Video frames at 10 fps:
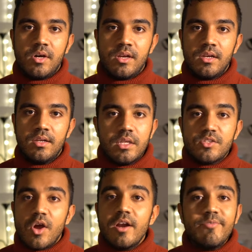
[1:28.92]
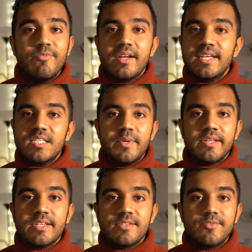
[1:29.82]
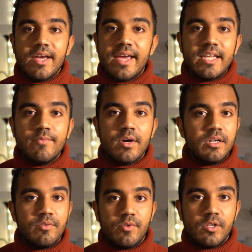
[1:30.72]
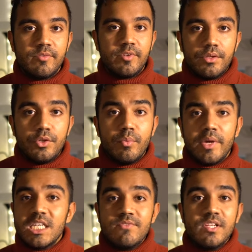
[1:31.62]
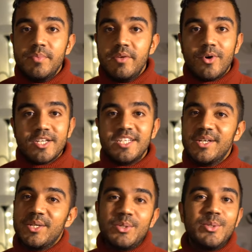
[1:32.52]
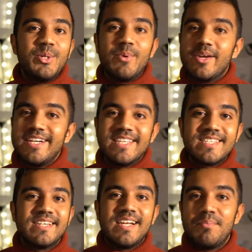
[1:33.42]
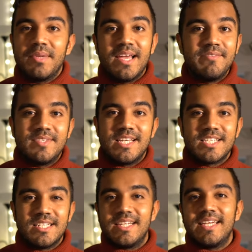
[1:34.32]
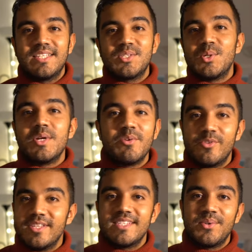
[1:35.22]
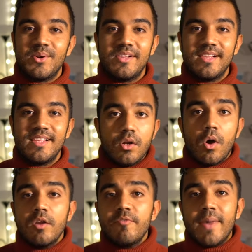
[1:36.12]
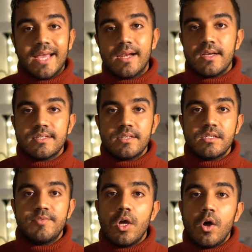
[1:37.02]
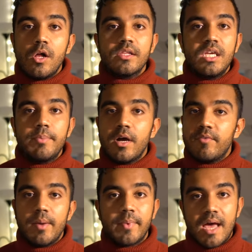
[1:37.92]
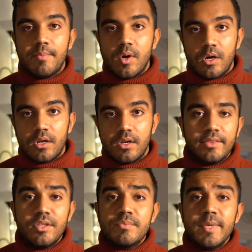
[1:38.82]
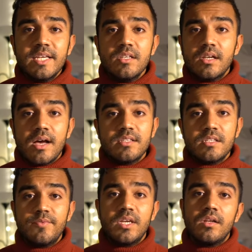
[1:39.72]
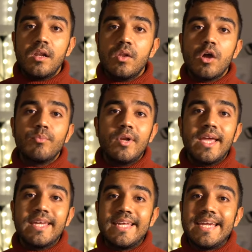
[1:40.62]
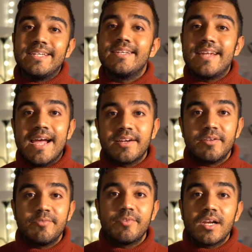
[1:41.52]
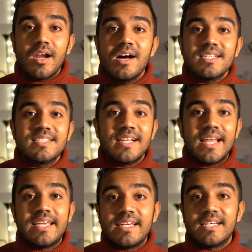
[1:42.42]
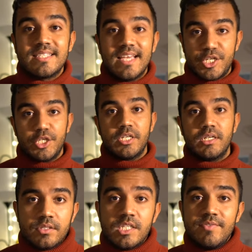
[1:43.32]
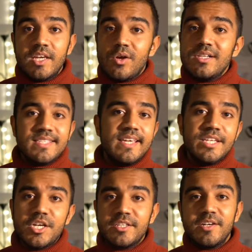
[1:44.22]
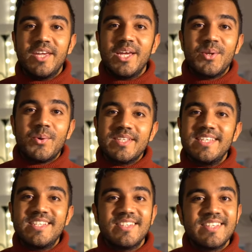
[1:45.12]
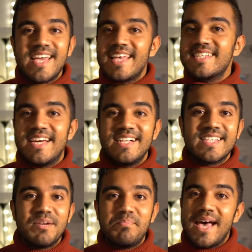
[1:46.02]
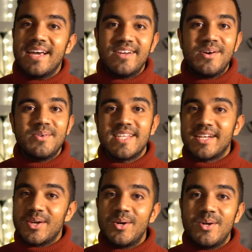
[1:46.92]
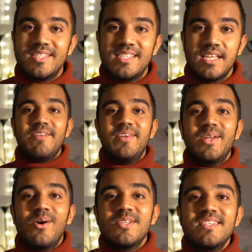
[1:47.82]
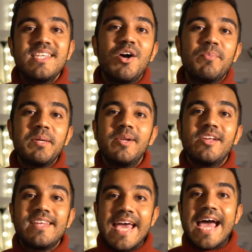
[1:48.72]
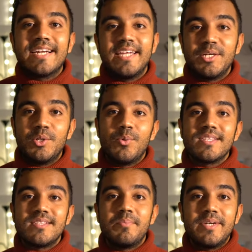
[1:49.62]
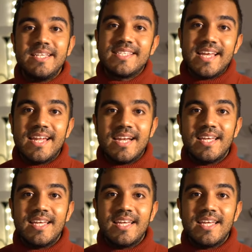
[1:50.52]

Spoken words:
on, it's not a fun experience for anyone involved. You may as well be watching a YouTube or an Instagram live session, like there's no difference at all. In all of my classes, we all keep our webcam on, and this makes the classes feel a lot more like an interactive, class-like session. Since we can all see each other, we can notice each other's hairstyles and backgrounds and clothes, and we can also see how people are reacting to what somebody said.